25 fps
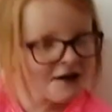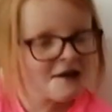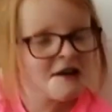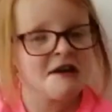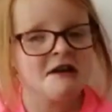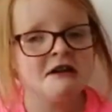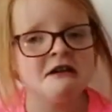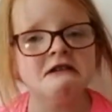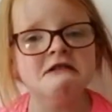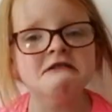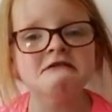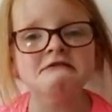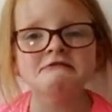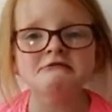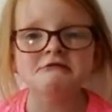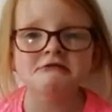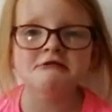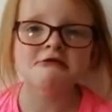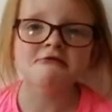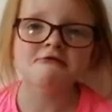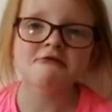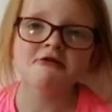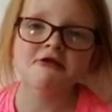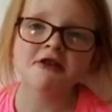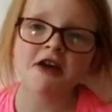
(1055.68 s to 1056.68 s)
If you're
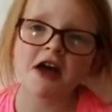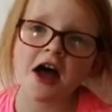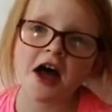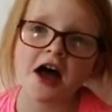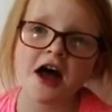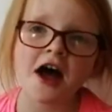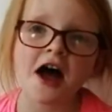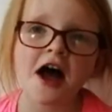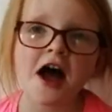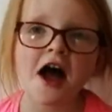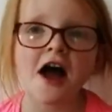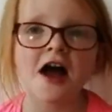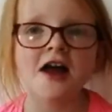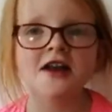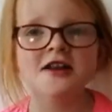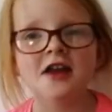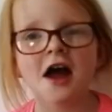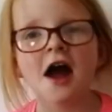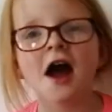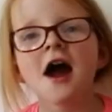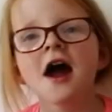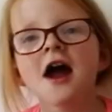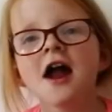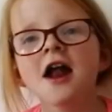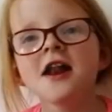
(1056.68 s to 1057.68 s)
sad
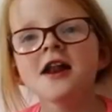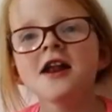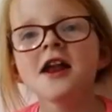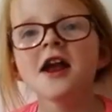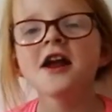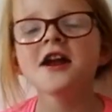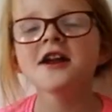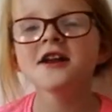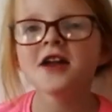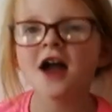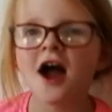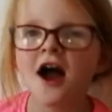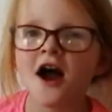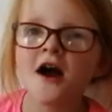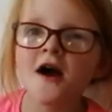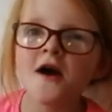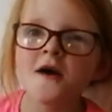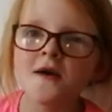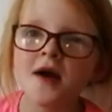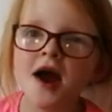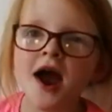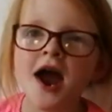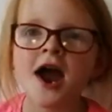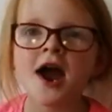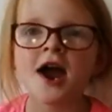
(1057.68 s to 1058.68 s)
and you
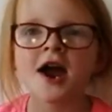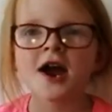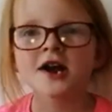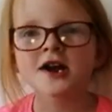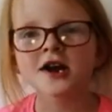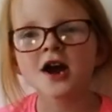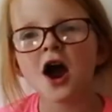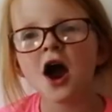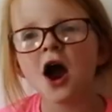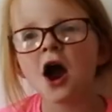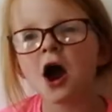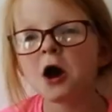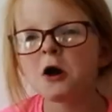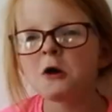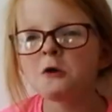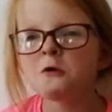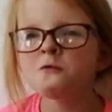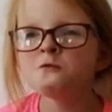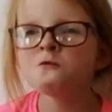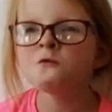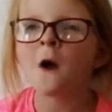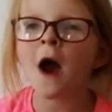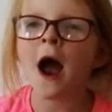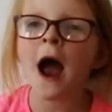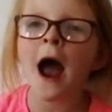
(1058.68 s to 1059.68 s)
know it, go
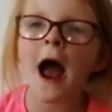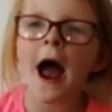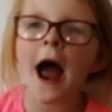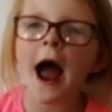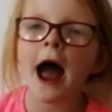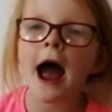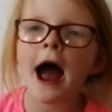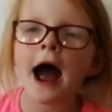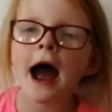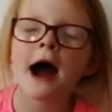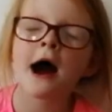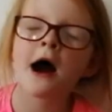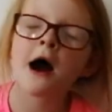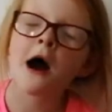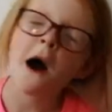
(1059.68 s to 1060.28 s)
away.